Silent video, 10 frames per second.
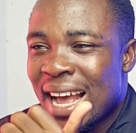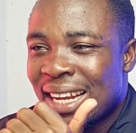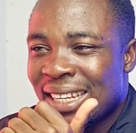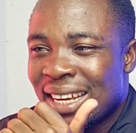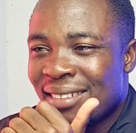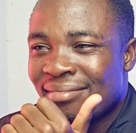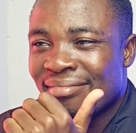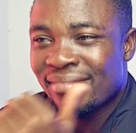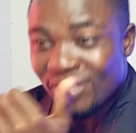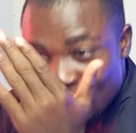and then
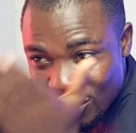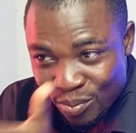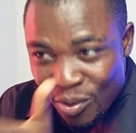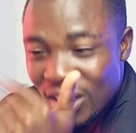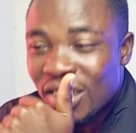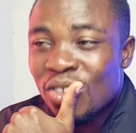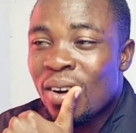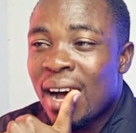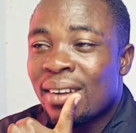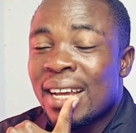just monitor
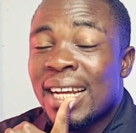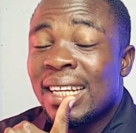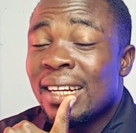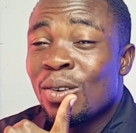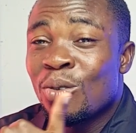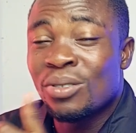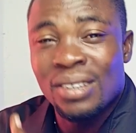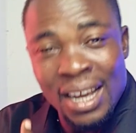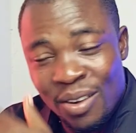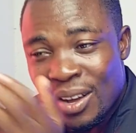how that day
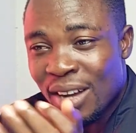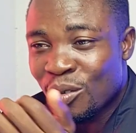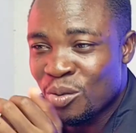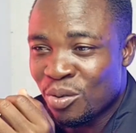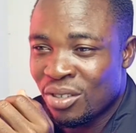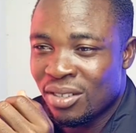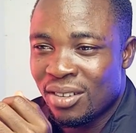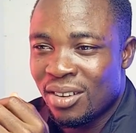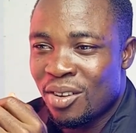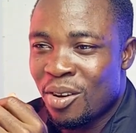goes and you are good.
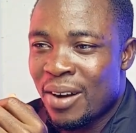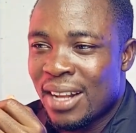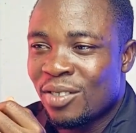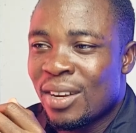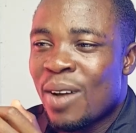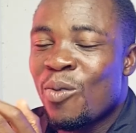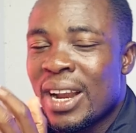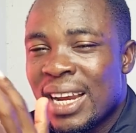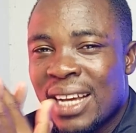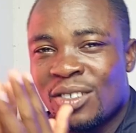All right. So that
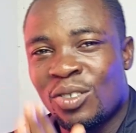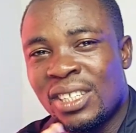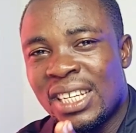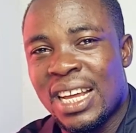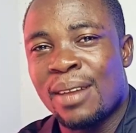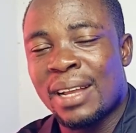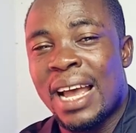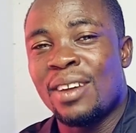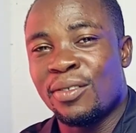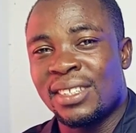when next you see that
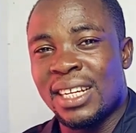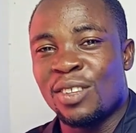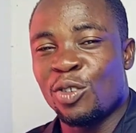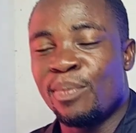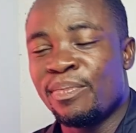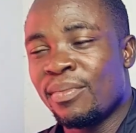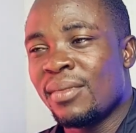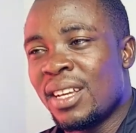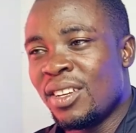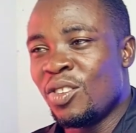kind of setup,
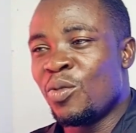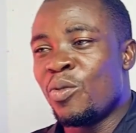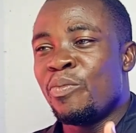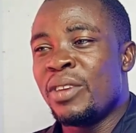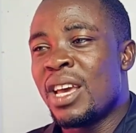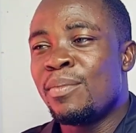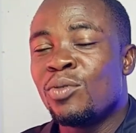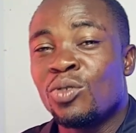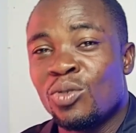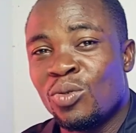you will be
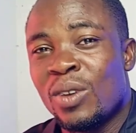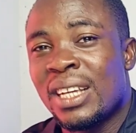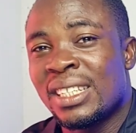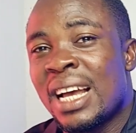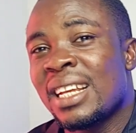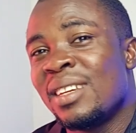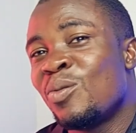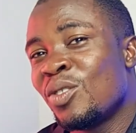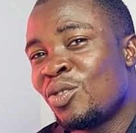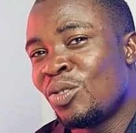able to know exactly
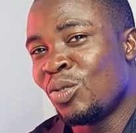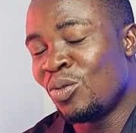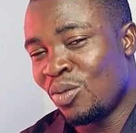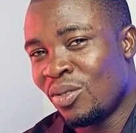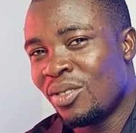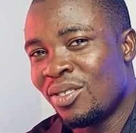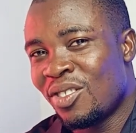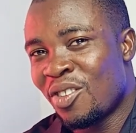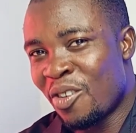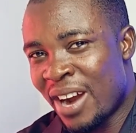what to do.
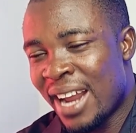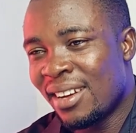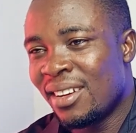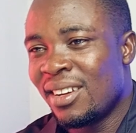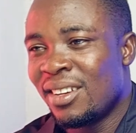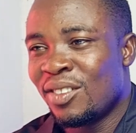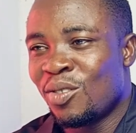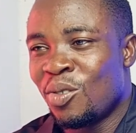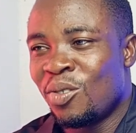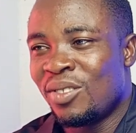All right.
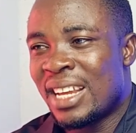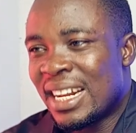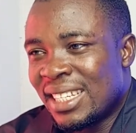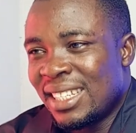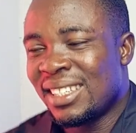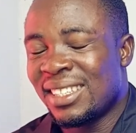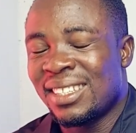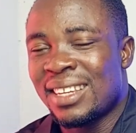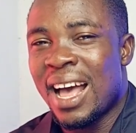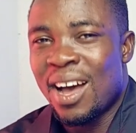So that
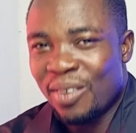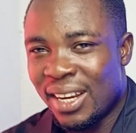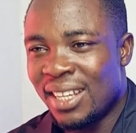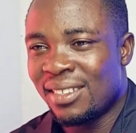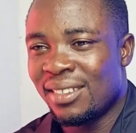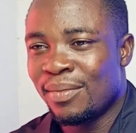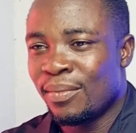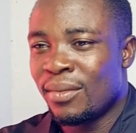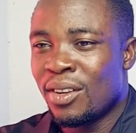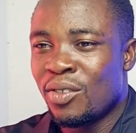is how it is.
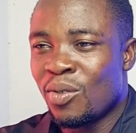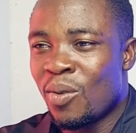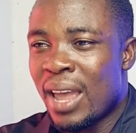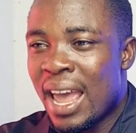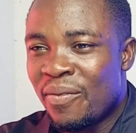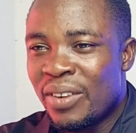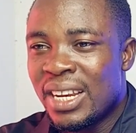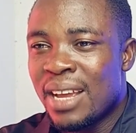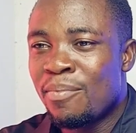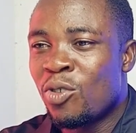So every
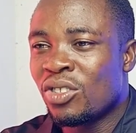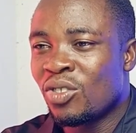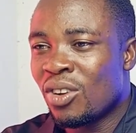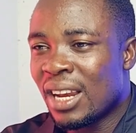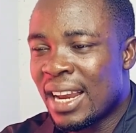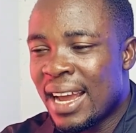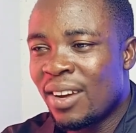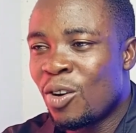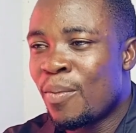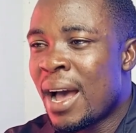day must not
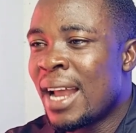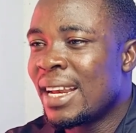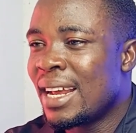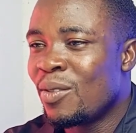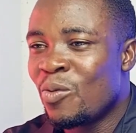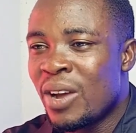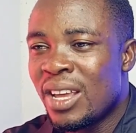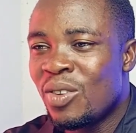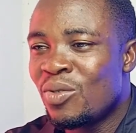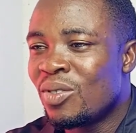line up. And then
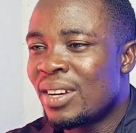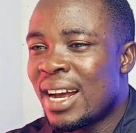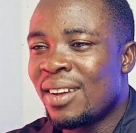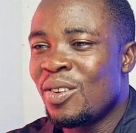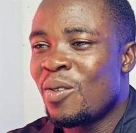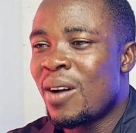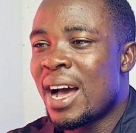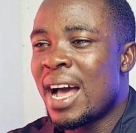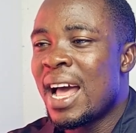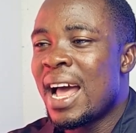when you know that you
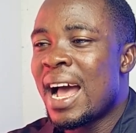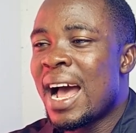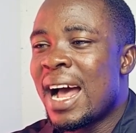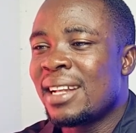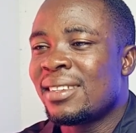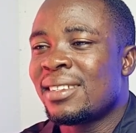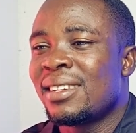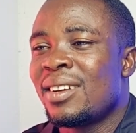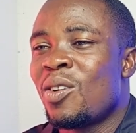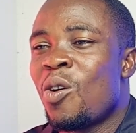are at
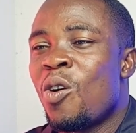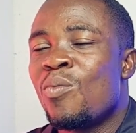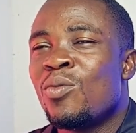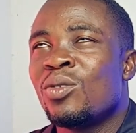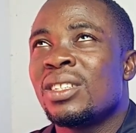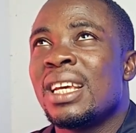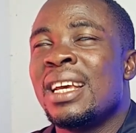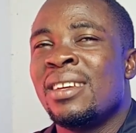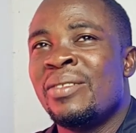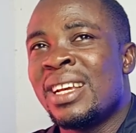almost
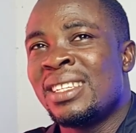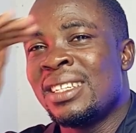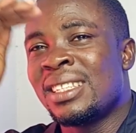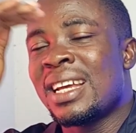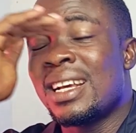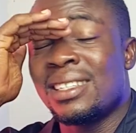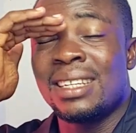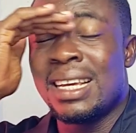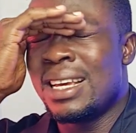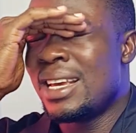a
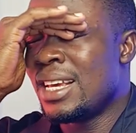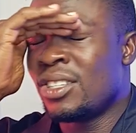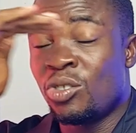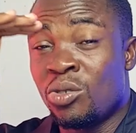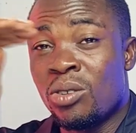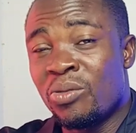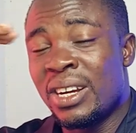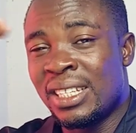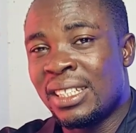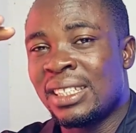resistance, a strong
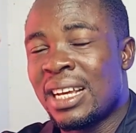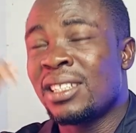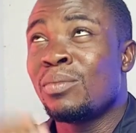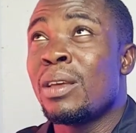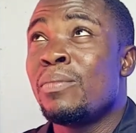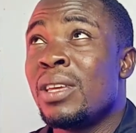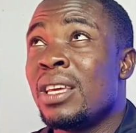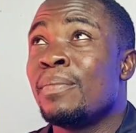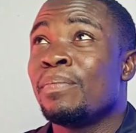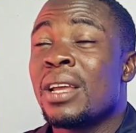resistance,
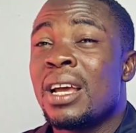maybe